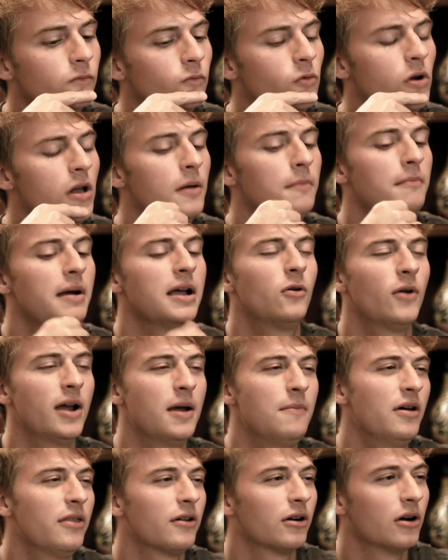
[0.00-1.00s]
Well, my
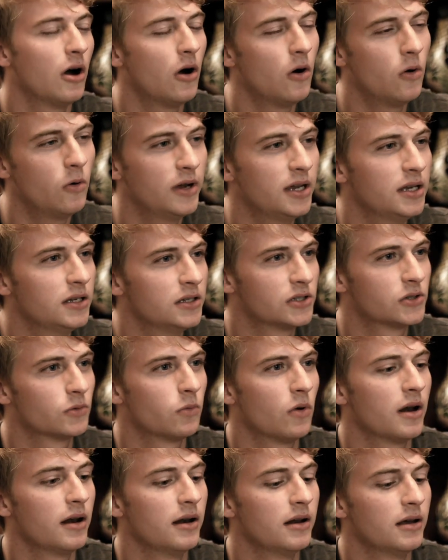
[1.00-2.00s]
grandmother
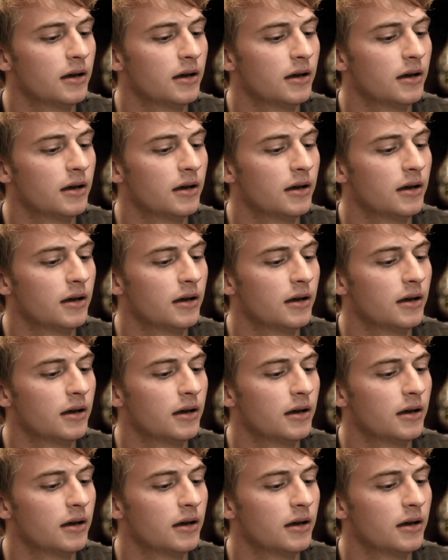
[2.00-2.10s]
always wanted